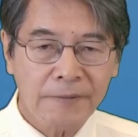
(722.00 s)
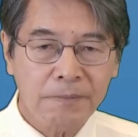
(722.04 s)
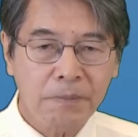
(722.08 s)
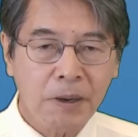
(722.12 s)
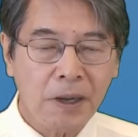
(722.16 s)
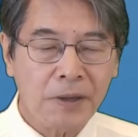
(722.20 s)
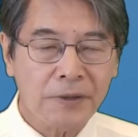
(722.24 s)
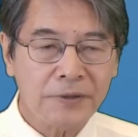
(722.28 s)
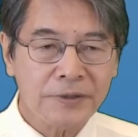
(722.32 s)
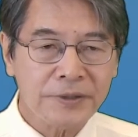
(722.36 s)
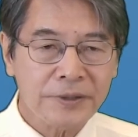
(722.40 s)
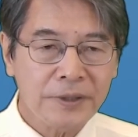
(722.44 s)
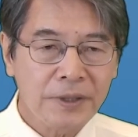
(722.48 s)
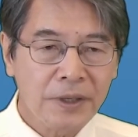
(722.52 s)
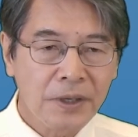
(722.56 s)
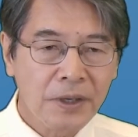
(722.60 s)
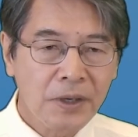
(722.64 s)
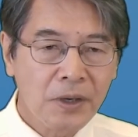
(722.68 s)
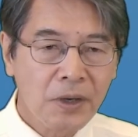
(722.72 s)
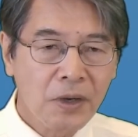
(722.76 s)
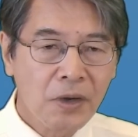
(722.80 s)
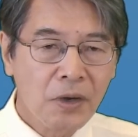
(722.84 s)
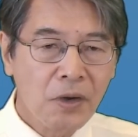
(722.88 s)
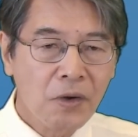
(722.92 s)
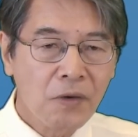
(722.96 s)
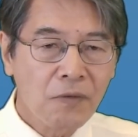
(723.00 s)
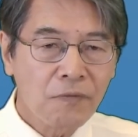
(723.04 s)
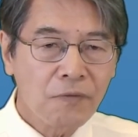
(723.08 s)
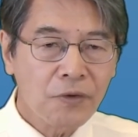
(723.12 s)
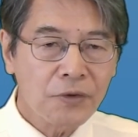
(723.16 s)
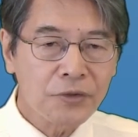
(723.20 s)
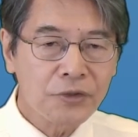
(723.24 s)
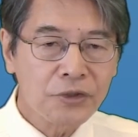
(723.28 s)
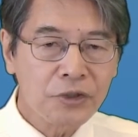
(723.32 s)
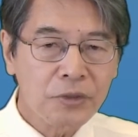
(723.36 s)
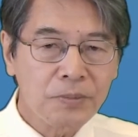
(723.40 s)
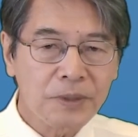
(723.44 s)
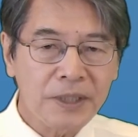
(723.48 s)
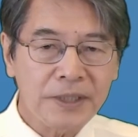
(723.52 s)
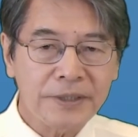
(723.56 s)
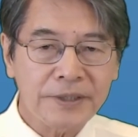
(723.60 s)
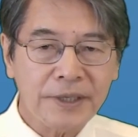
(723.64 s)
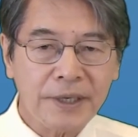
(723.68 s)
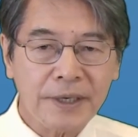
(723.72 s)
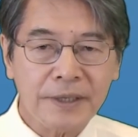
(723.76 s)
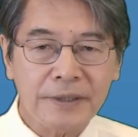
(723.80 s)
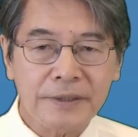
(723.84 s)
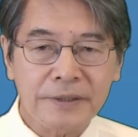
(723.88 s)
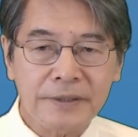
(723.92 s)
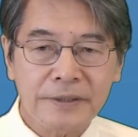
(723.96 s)
pulse for 2
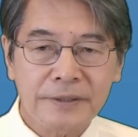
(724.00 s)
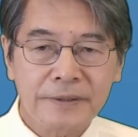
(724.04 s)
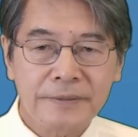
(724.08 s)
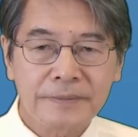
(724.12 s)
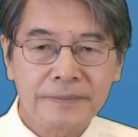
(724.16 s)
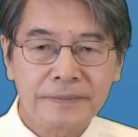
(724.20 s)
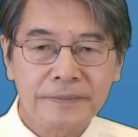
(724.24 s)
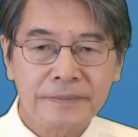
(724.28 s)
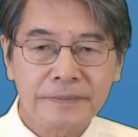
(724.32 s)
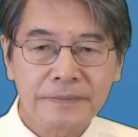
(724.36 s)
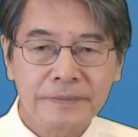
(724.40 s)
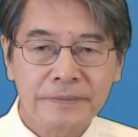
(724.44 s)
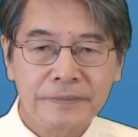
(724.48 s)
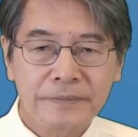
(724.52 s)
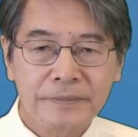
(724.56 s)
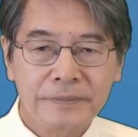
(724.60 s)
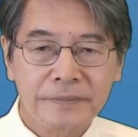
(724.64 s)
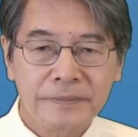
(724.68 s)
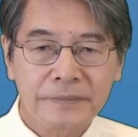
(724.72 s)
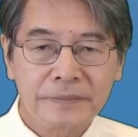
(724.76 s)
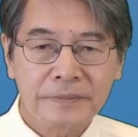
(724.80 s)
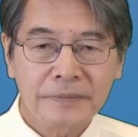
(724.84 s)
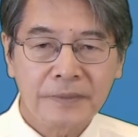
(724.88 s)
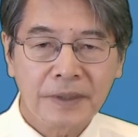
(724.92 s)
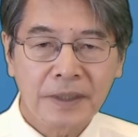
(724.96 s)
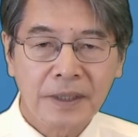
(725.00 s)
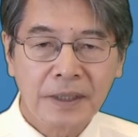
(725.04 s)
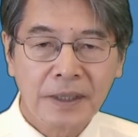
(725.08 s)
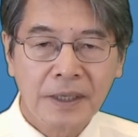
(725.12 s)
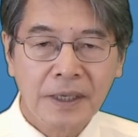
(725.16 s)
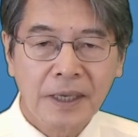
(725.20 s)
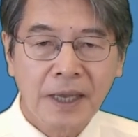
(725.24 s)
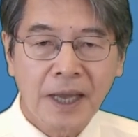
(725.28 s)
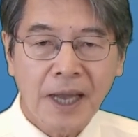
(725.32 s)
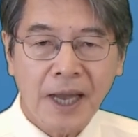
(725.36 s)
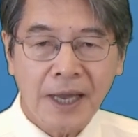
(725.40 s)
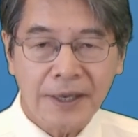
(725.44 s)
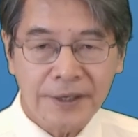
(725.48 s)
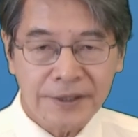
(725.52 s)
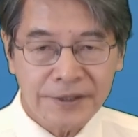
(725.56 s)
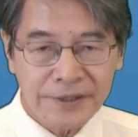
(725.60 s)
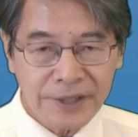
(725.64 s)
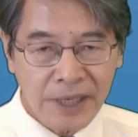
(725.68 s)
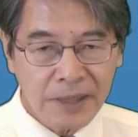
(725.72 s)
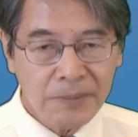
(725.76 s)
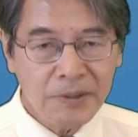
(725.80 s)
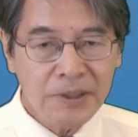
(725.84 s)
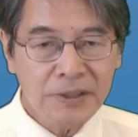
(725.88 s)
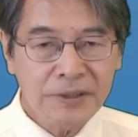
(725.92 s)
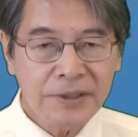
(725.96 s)
milliseconds at the
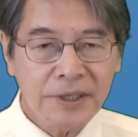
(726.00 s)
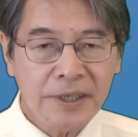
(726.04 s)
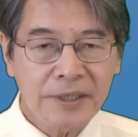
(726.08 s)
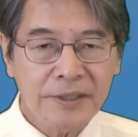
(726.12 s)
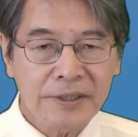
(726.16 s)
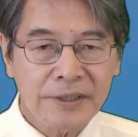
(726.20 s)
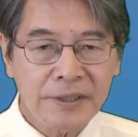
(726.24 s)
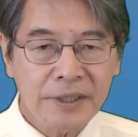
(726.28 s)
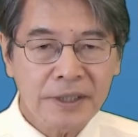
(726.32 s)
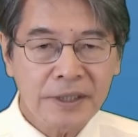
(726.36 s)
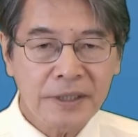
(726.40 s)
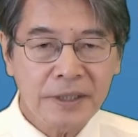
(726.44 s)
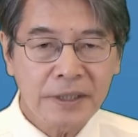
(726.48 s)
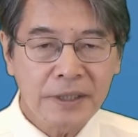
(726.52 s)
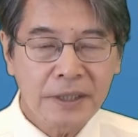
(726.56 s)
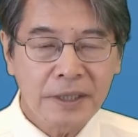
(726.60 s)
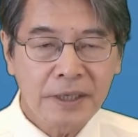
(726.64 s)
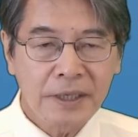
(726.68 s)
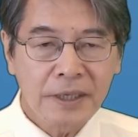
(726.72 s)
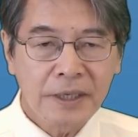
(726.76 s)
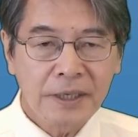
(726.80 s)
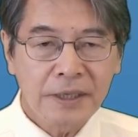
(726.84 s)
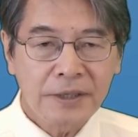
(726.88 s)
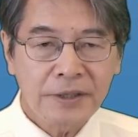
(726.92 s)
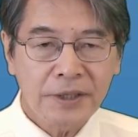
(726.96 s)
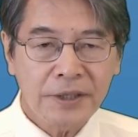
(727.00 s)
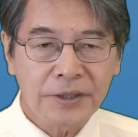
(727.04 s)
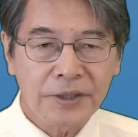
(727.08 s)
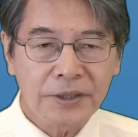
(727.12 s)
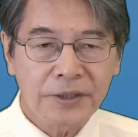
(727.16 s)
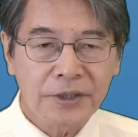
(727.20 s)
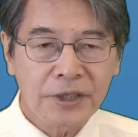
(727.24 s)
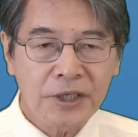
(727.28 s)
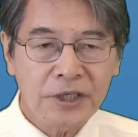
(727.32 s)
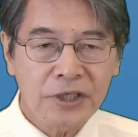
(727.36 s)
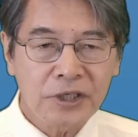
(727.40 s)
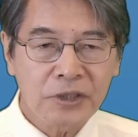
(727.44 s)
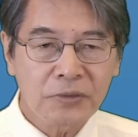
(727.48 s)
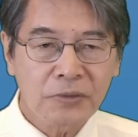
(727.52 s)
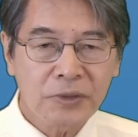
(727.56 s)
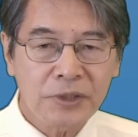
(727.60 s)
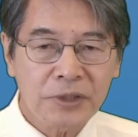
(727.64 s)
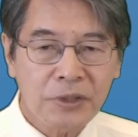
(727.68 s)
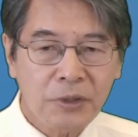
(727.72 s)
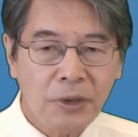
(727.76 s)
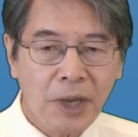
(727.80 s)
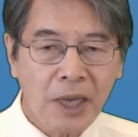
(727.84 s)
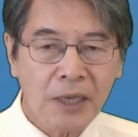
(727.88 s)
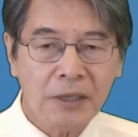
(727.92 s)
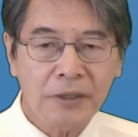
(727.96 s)
same intensity that the tissue was
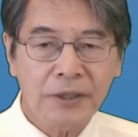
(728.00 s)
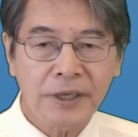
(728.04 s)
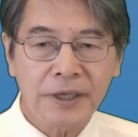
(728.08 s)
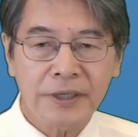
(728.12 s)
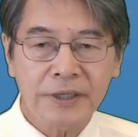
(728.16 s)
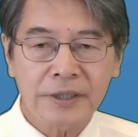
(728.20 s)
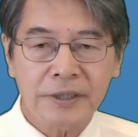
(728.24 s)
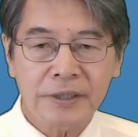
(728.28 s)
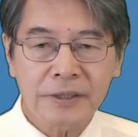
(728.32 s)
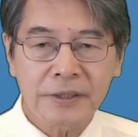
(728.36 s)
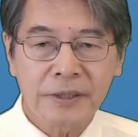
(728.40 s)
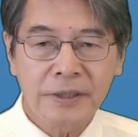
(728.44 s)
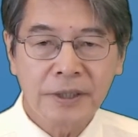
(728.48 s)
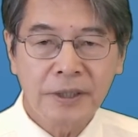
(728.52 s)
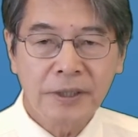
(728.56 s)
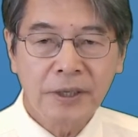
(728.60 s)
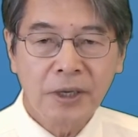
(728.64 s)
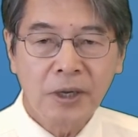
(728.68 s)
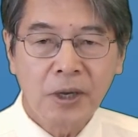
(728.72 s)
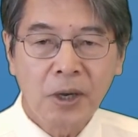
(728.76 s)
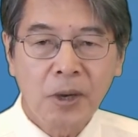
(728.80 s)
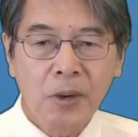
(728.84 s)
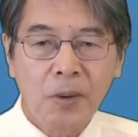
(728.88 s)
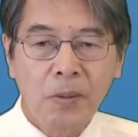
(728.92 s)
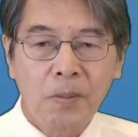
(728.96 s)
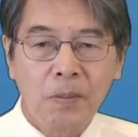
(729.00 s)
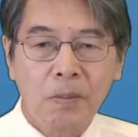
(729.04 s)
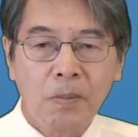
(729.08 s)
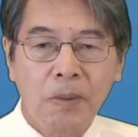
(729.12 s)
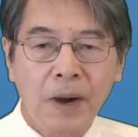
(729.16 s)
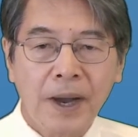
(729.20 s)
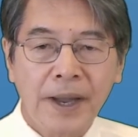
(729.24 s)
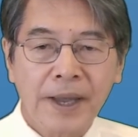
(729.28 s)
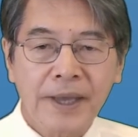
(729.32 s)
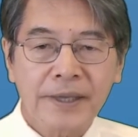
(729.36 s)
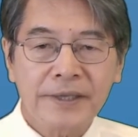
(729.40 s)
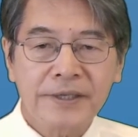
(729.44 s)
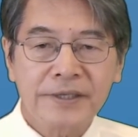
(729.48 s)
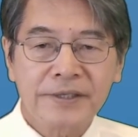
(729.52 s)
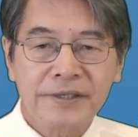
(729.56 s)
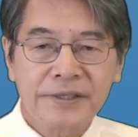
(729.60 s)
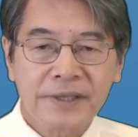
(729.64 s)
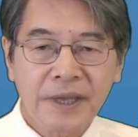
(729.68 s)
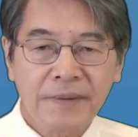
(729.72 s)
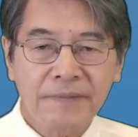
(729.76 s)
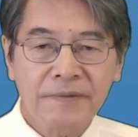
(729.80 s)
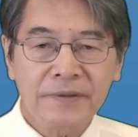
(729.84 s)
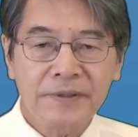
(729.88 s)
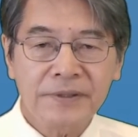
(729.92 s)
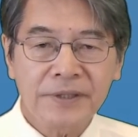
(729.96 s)
coagulated by a
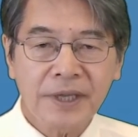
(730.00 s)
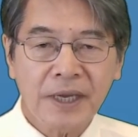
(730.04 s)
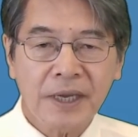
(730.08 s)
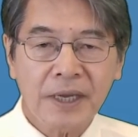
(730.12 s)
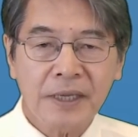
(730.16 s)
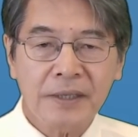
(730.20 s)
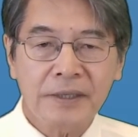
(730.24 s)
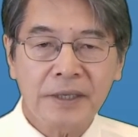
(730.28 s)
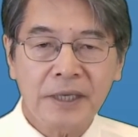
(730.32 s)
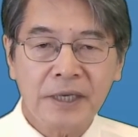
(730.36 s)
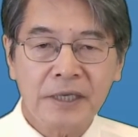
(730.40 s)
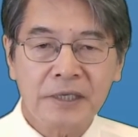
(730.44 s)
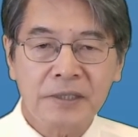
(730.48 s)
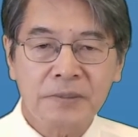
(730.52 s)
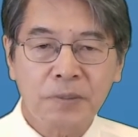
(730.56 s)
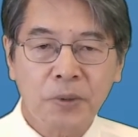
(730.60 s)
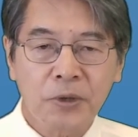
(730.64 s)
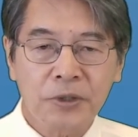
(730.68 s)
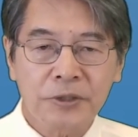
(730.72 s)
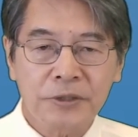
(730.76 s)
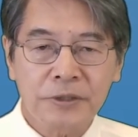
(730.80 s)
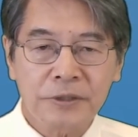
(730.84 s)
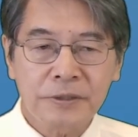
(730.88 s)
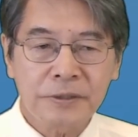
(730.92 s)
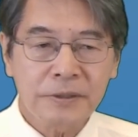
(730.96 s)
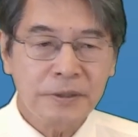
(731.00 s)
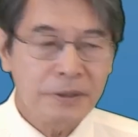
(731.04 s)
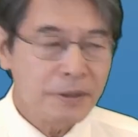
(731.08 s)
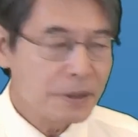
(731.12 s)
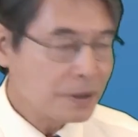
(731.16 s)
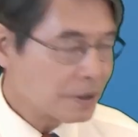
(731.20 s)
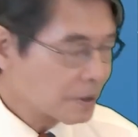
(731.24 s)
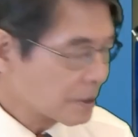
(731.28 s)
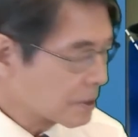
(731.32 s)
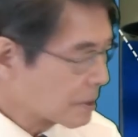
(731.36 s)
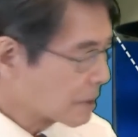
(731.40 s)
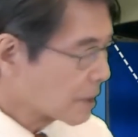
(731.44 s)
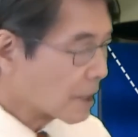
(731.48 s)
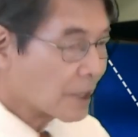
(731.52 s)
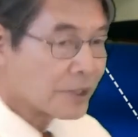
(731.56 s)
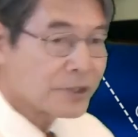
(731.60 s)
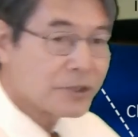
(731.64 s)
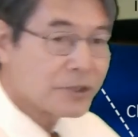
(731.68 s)
7-second exposure as